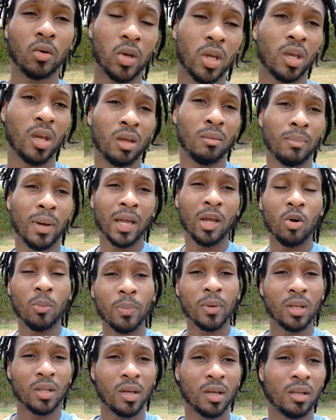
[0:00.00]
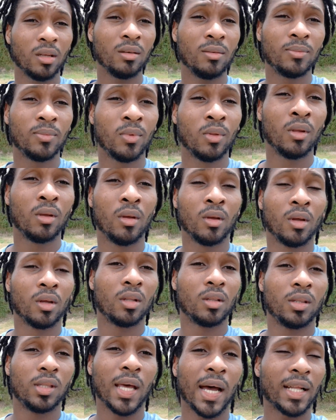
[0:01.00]
Okay, in my opinion,
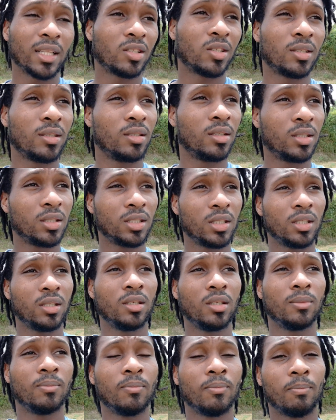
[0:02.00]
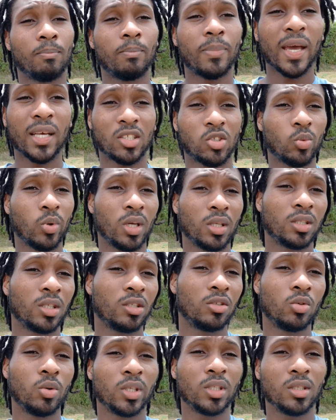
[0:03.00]
that is the best way
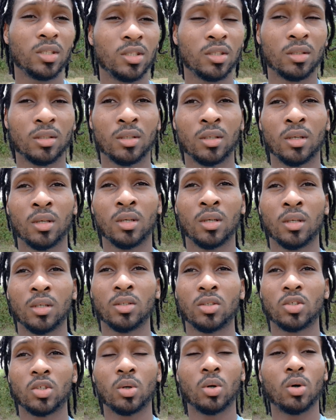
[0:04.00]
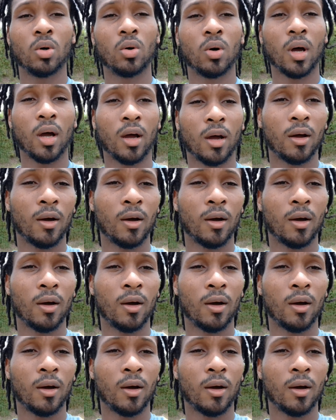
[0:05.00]
to do it. So